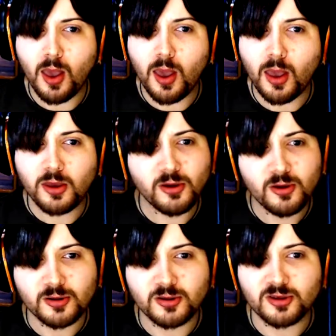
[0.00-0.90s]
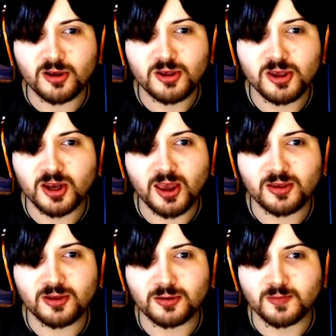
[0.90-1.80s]
You are such an
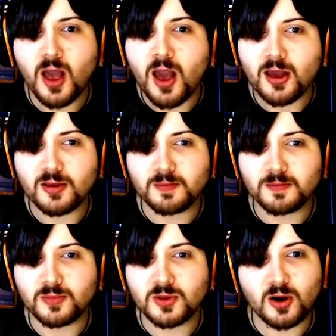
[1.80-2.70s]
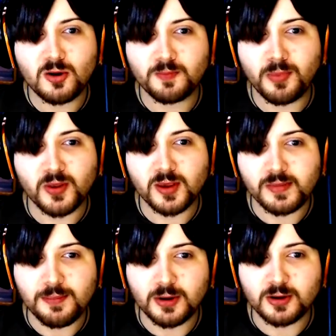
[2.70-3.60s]
asshole. Don't bother
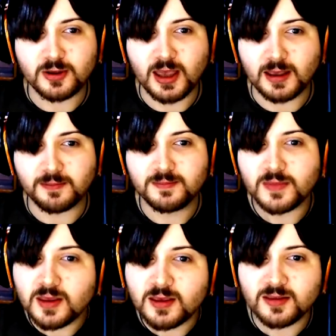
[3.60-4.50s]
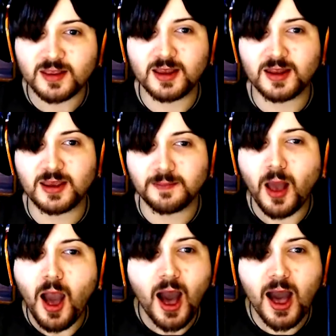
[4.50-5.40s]
my boat, okay? You stay in here.
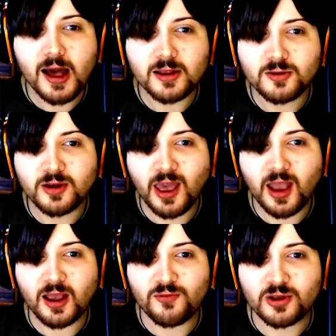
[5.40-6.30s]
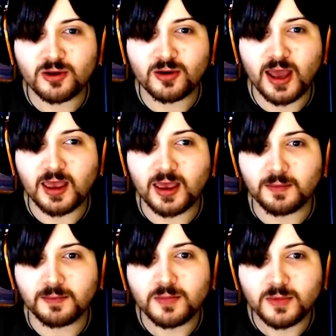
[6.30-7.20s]
I don't care if you don't like
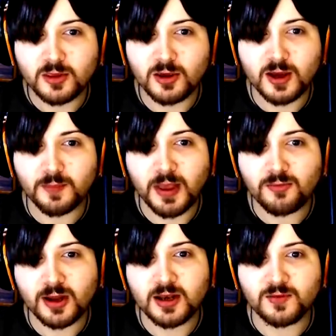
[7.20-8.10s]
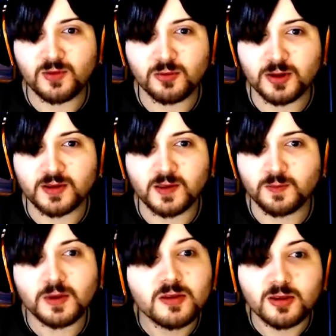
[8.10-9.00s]
it. You gotta pay rent if you want this
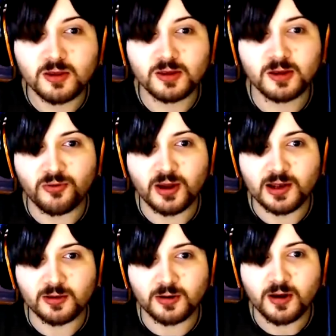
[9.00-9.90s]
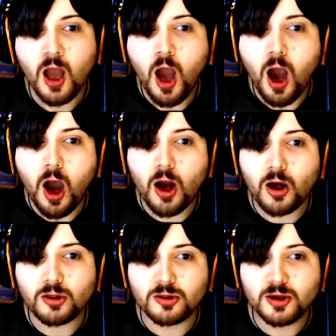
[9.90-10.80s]
space, and you don't, freeloader.
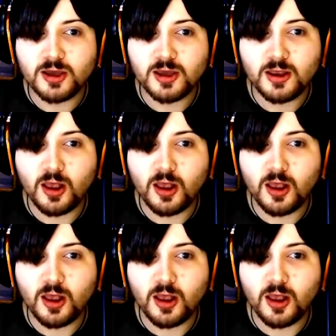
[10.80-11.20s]
Look at